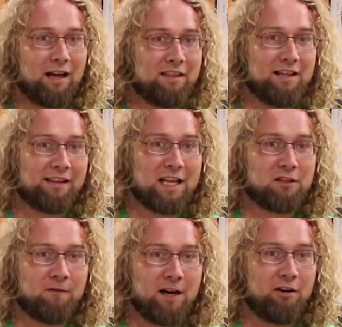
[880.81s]
I think that's
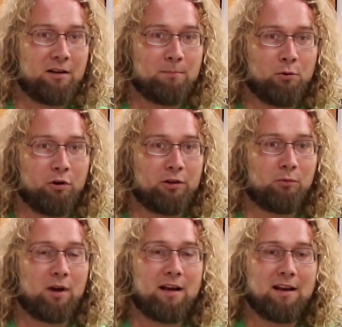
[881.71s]
very important.
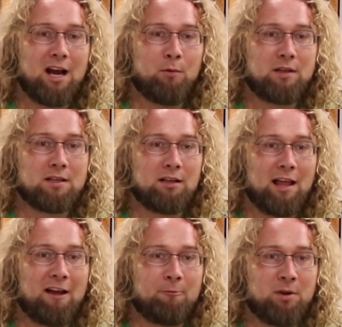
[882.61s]
Right now, we still
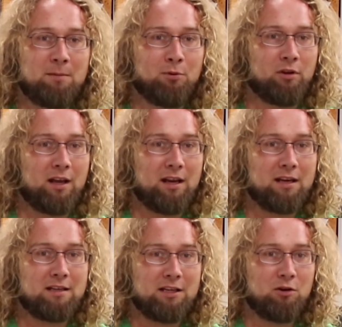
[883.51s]
have people
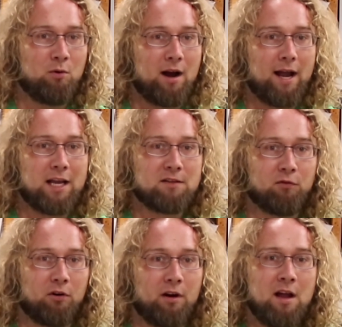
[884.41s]
getting DUIs
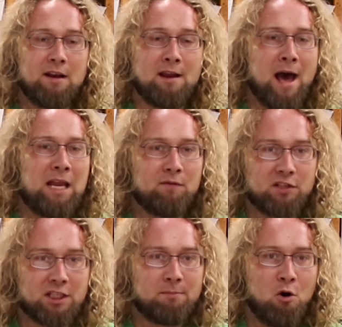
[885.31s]
for not even
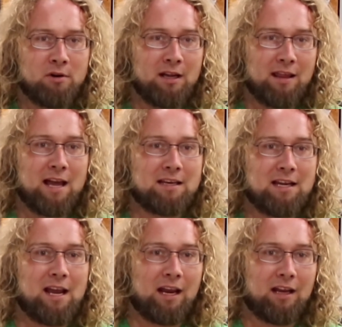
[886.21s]
smoking that
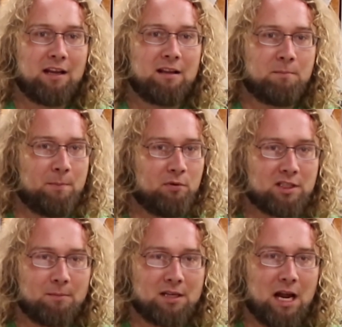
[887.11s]
day. people
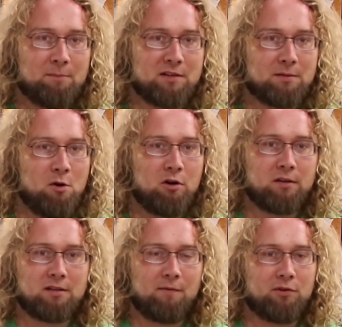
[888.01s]
sometimes smoke
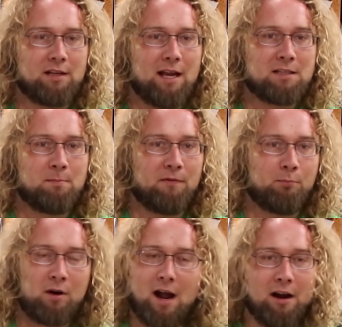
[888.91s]
several days
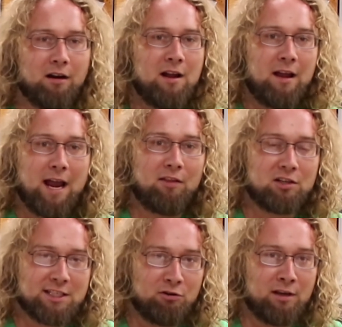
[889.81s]
prior, and they're
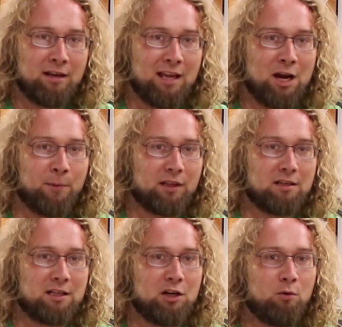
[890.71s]
still getting hit with the
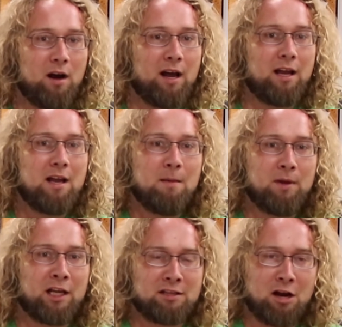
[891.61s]
DUI
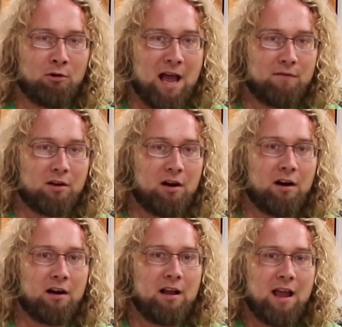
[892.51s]
because they don't have a
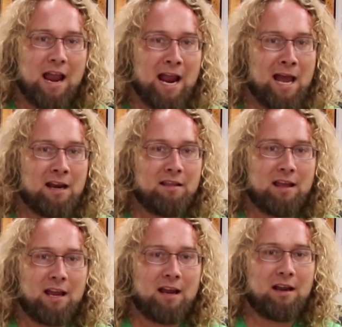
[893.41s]
card and
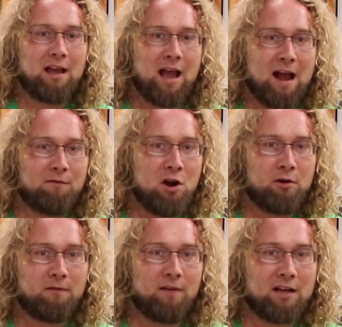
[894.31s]
they have no
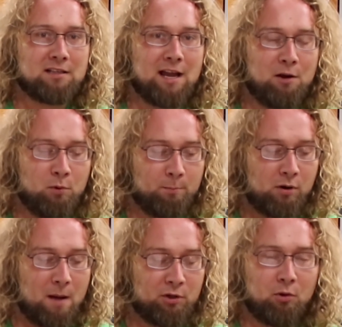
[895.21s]
defense like what
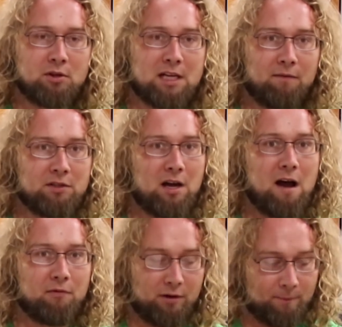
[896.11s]
Prop 207 is offering.